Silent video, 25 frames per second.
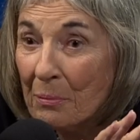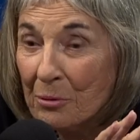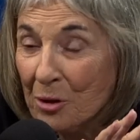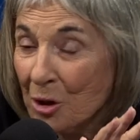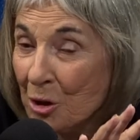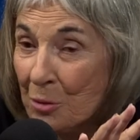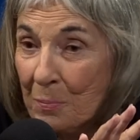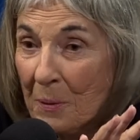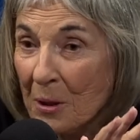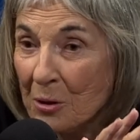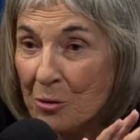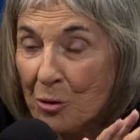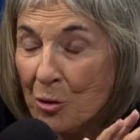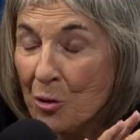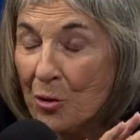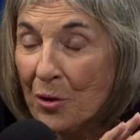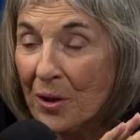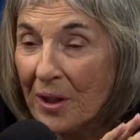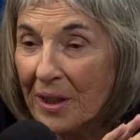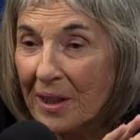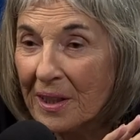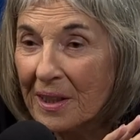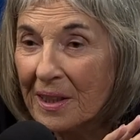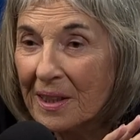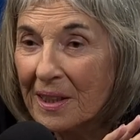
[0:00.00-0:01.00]
Just by
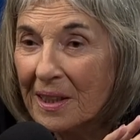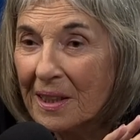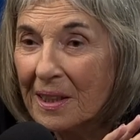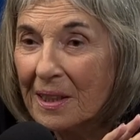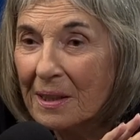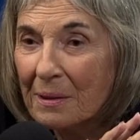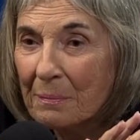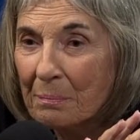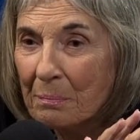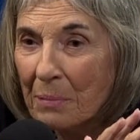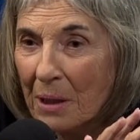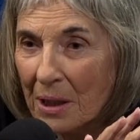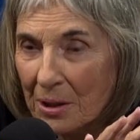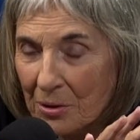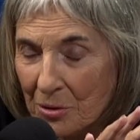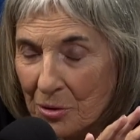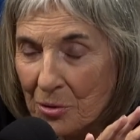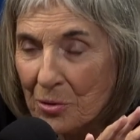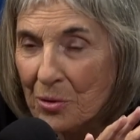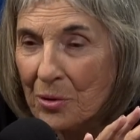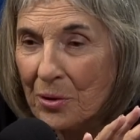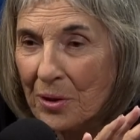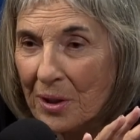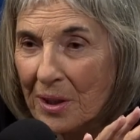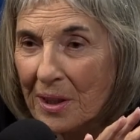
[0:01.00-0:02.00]
drawing.
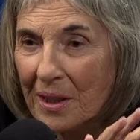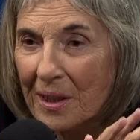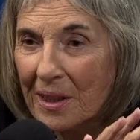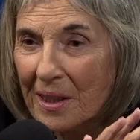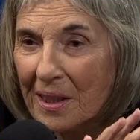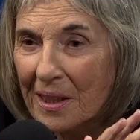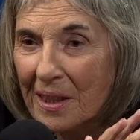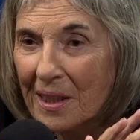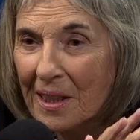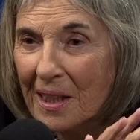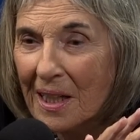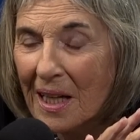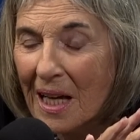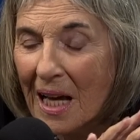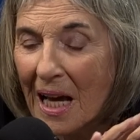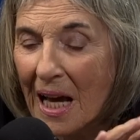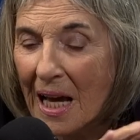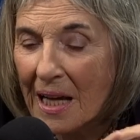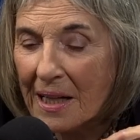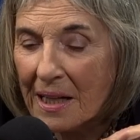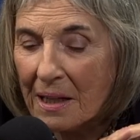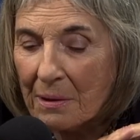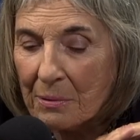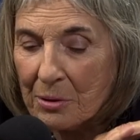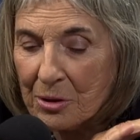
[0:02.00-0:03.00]

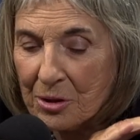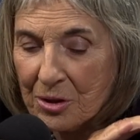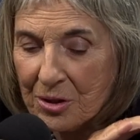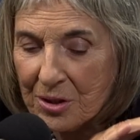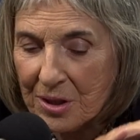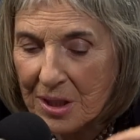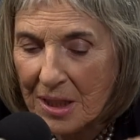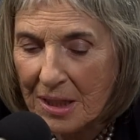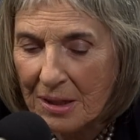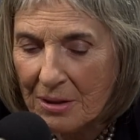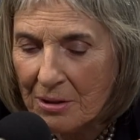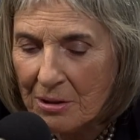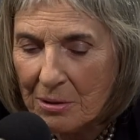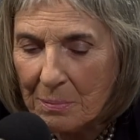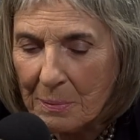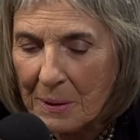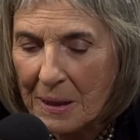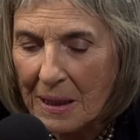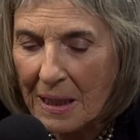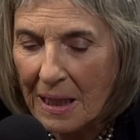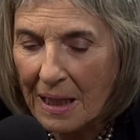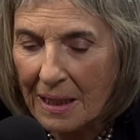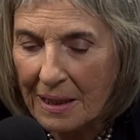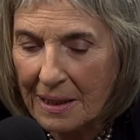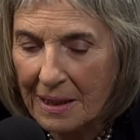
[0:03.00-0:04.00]
And I was
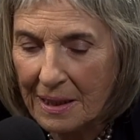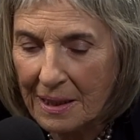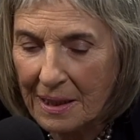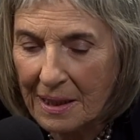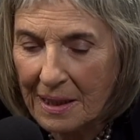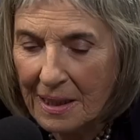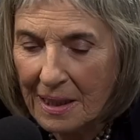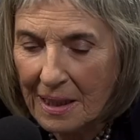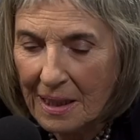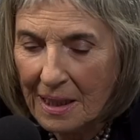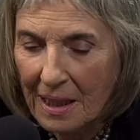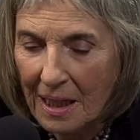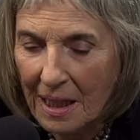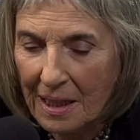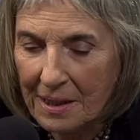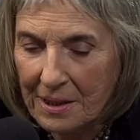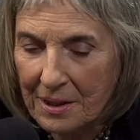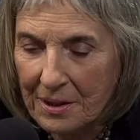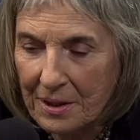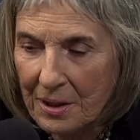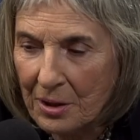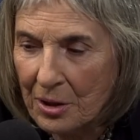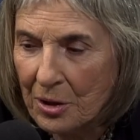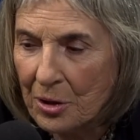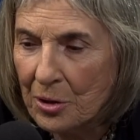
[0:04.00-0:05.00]
terribly lucky. I
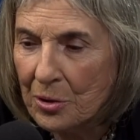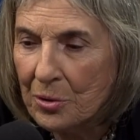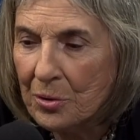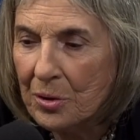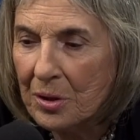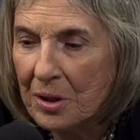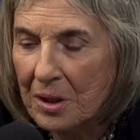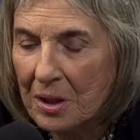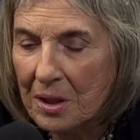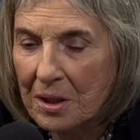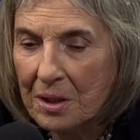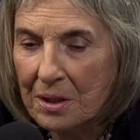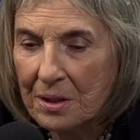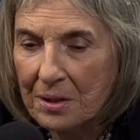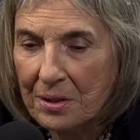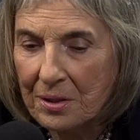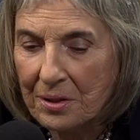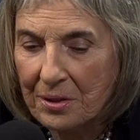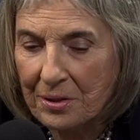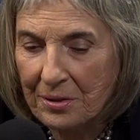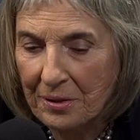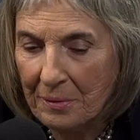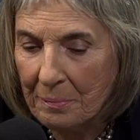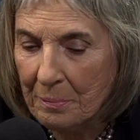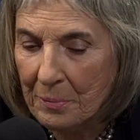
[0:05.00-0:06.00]
don't know who did it.
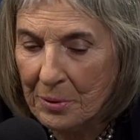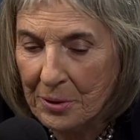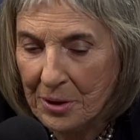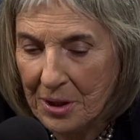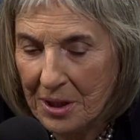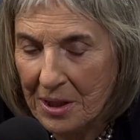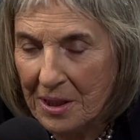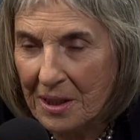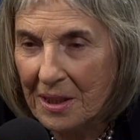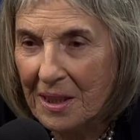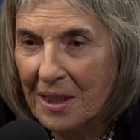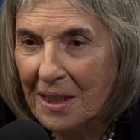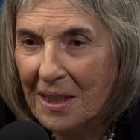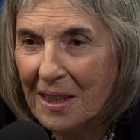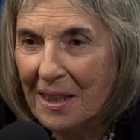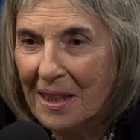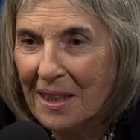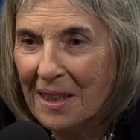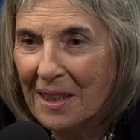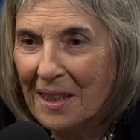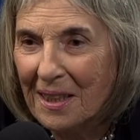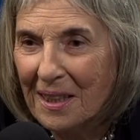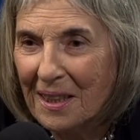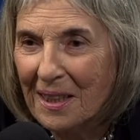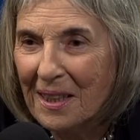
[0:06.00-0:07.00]
Somebody
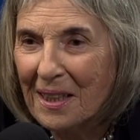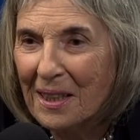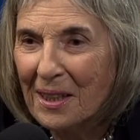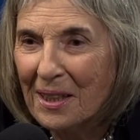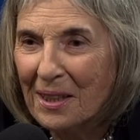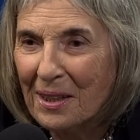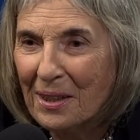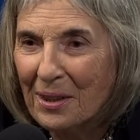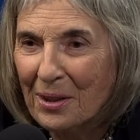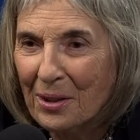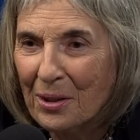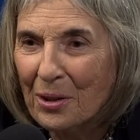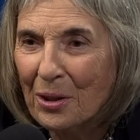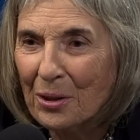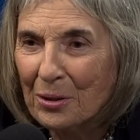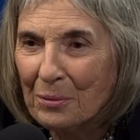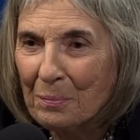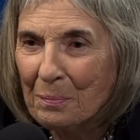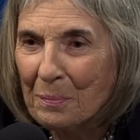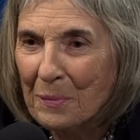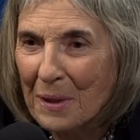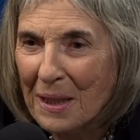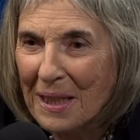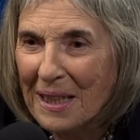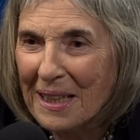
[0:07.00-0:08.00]

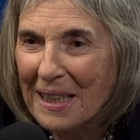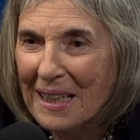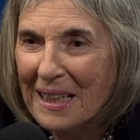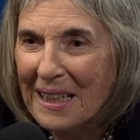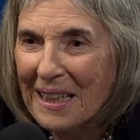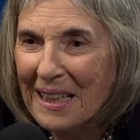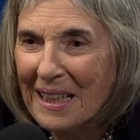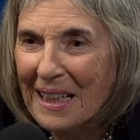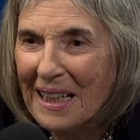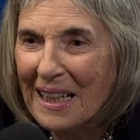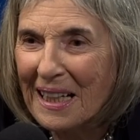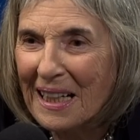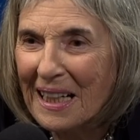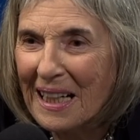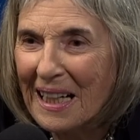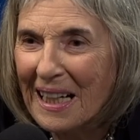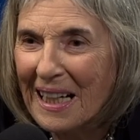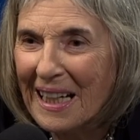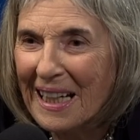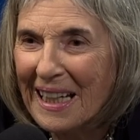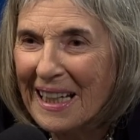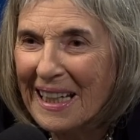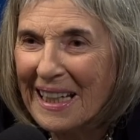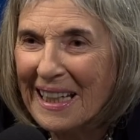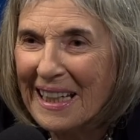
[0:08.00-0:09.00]
got me
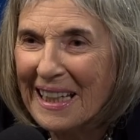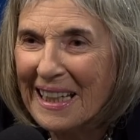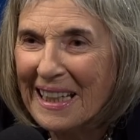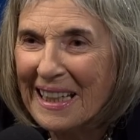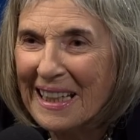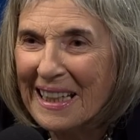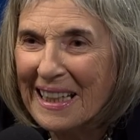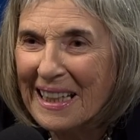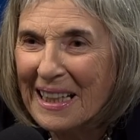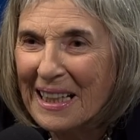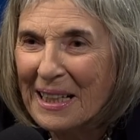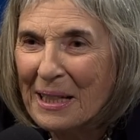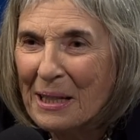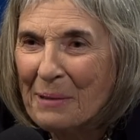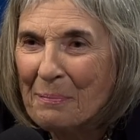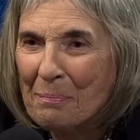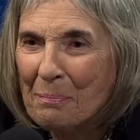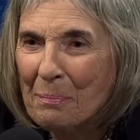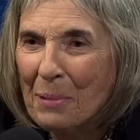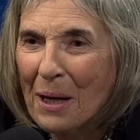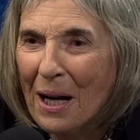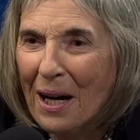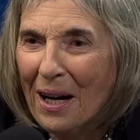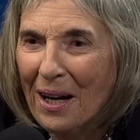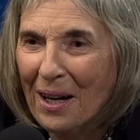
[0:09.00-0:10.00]
a
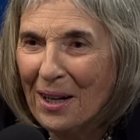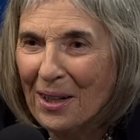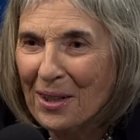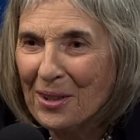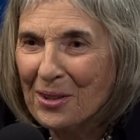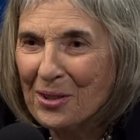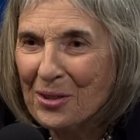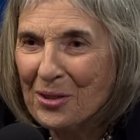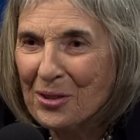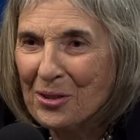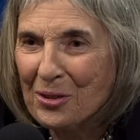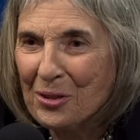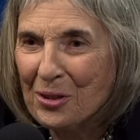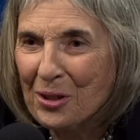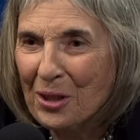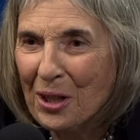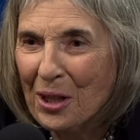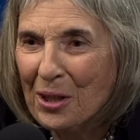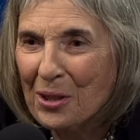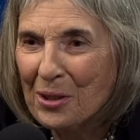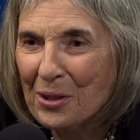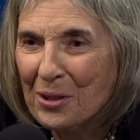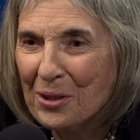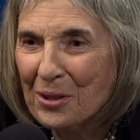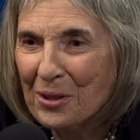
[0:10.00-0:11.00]
pass
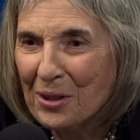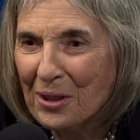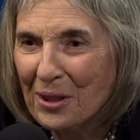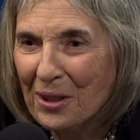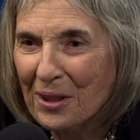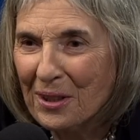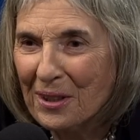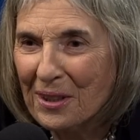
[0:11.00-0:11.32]
to